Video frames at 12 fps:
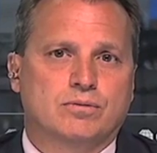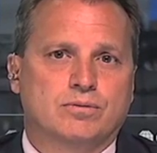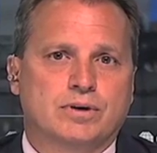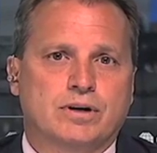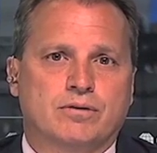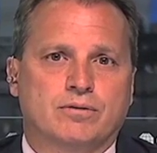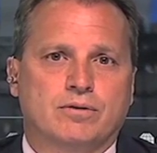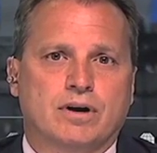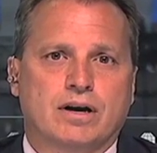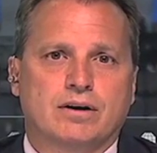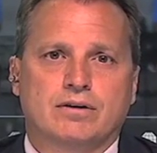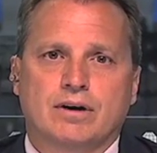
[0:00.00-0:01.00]
we don't,
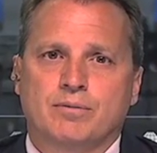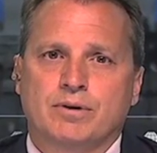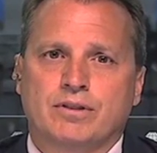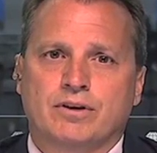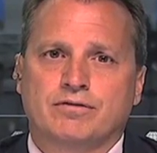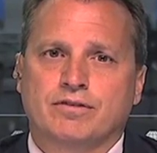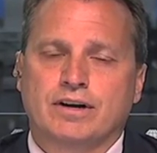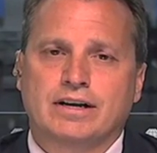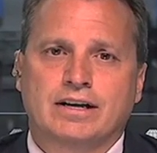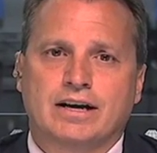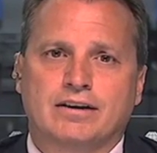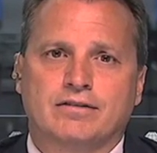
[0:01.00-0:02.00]
I wouldn't look for
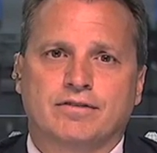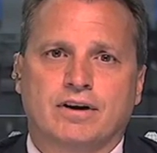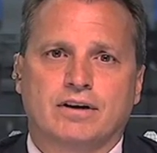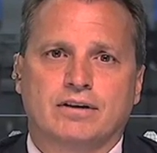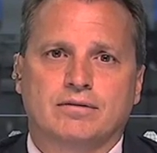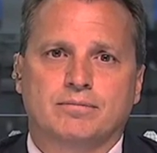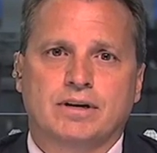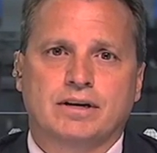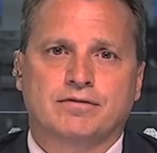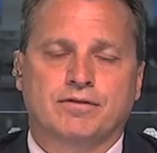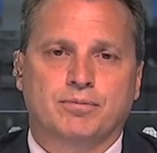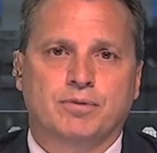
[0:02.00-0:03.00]
any kind of uh,
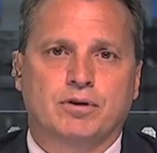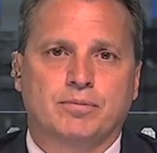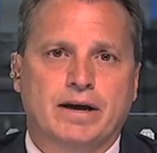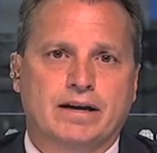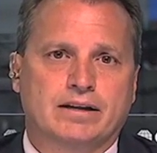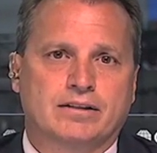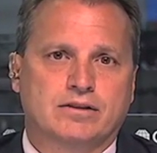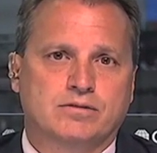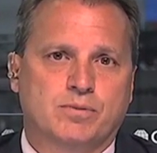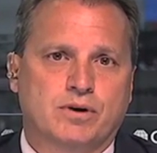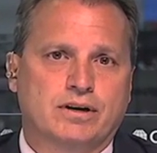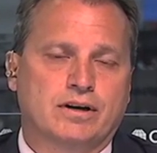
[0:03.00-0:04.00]
meaningful pullback at
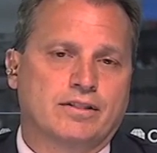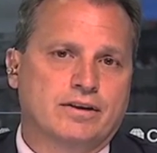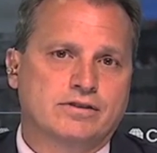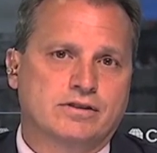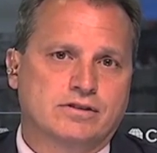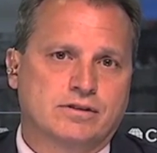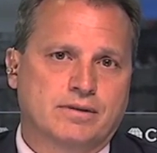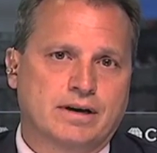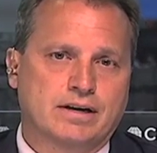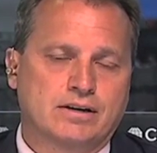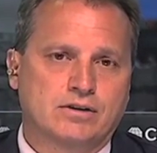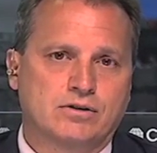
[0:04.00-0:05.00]
this point unless there's some
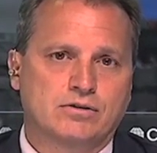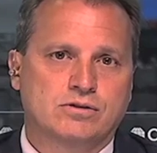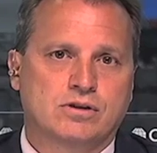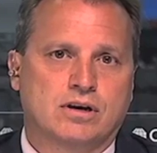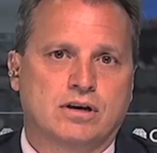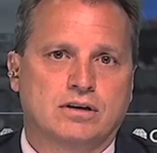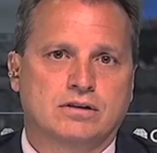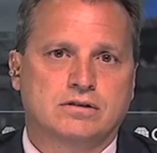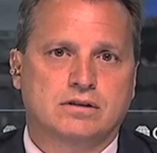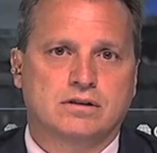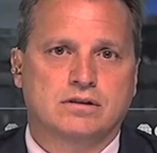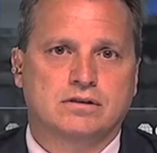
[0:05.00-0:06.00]
kind of news uh,
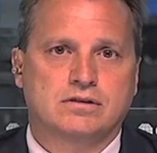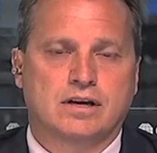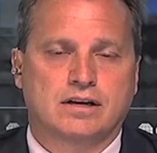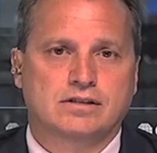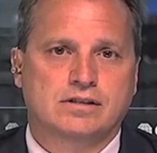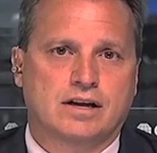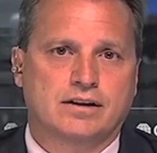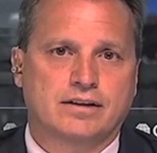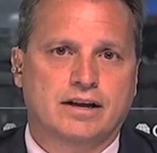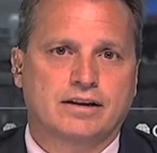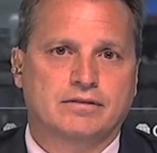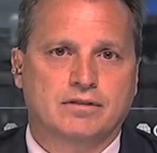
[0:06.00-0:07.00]
to take us out of
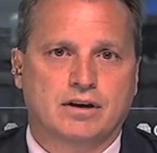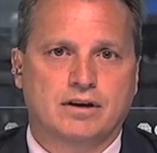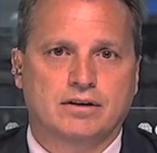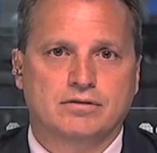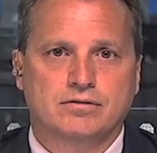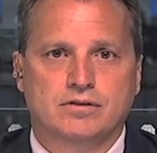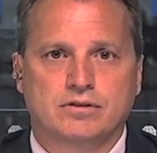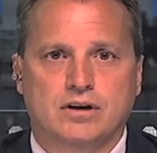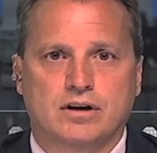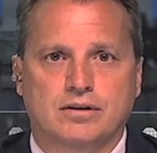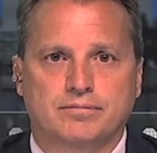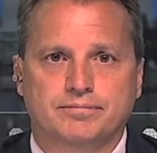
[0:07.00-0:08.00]
that, uh,
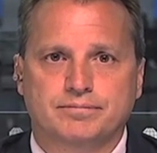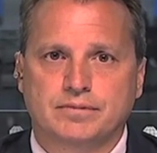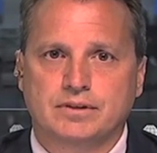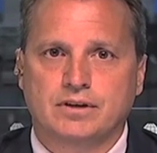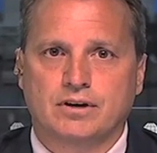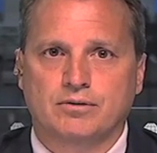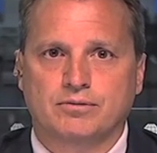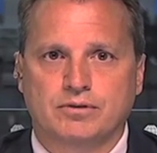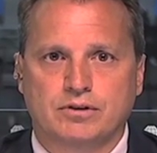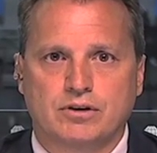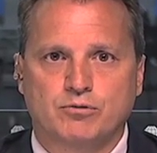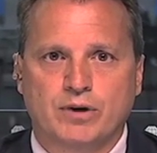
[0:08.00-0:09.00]
um, you know,
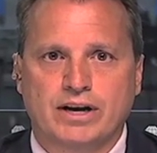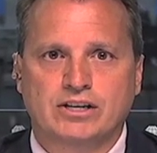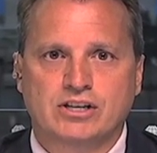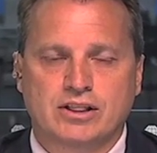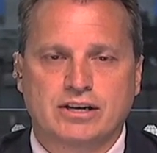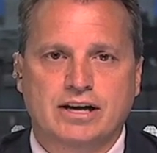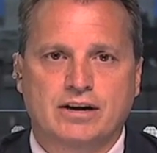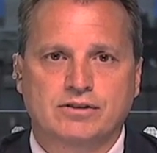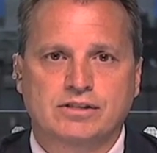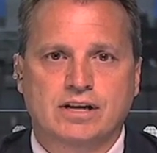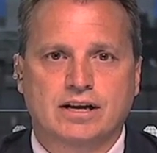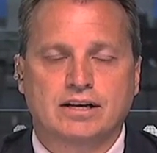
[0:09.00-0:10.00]
range on the
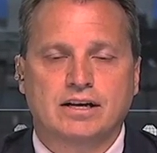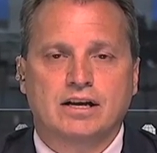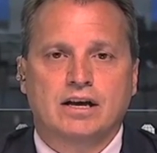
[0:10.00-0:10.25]
downside.